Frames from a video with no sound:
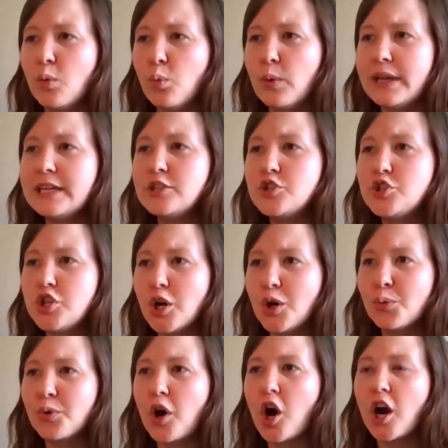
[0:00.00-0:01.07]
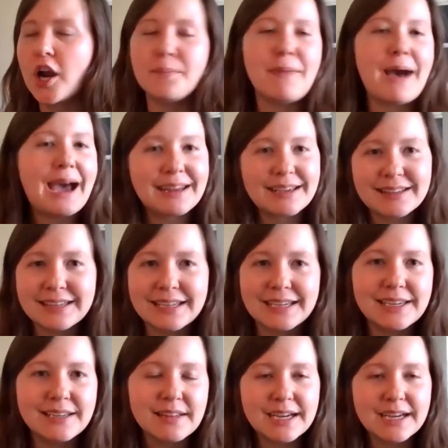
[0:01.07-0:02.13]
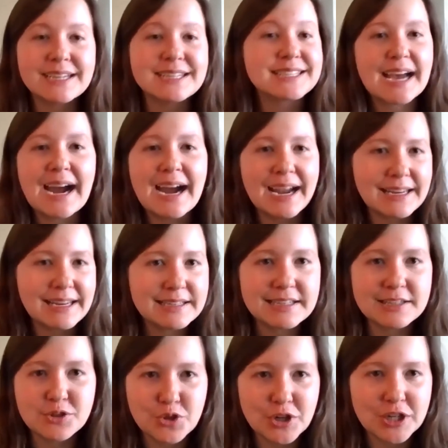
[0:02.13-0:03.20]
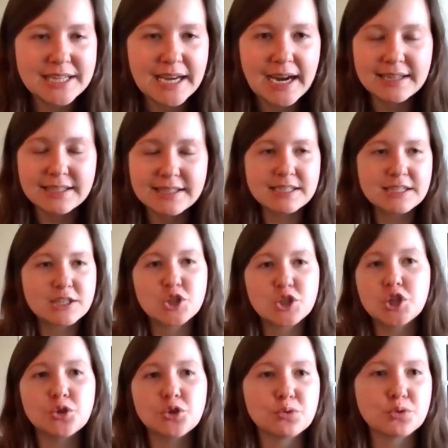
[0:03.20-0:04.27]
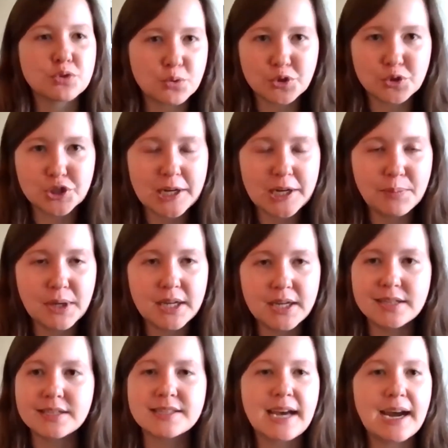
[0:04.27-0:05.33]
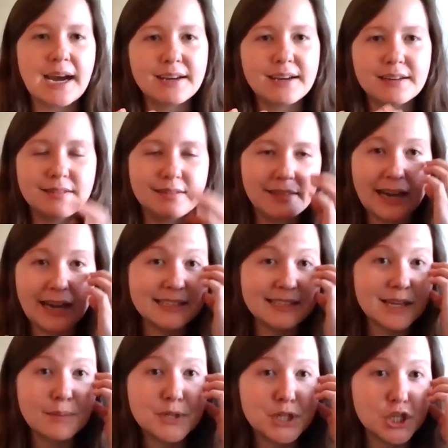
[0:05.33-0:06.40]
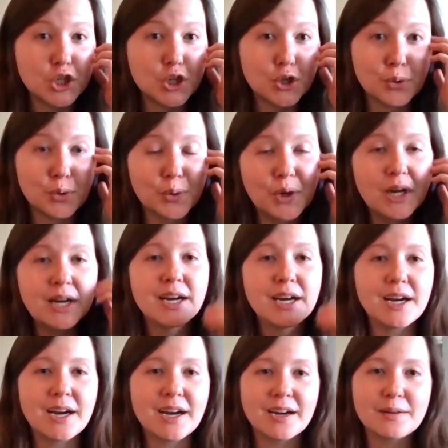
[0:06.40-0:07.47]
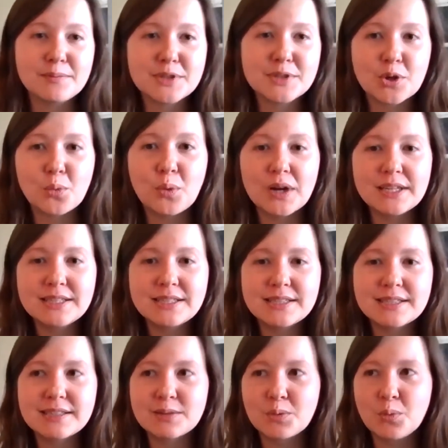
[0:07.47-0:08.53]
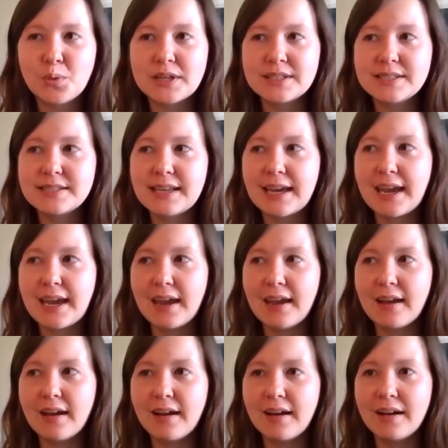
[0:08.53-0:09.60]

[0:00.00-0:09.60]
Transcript: we don't automatically like assign a district test to school champions. That is up to you. So once a